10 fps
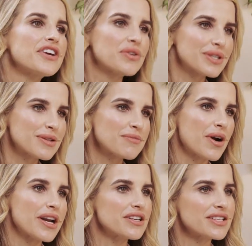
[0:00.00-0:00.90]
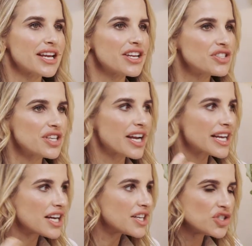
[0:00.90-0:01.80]
for your Christmas party because yeah. then you can
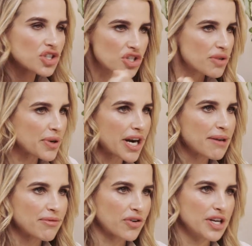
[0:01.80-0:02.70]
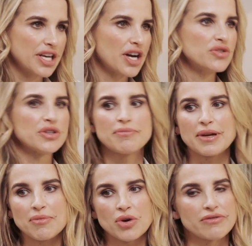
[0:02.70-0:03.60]
like judge up your hair before you go do a
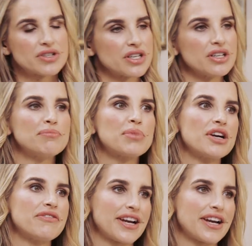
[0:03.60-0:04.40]
bit more of a curl. Perfect. You know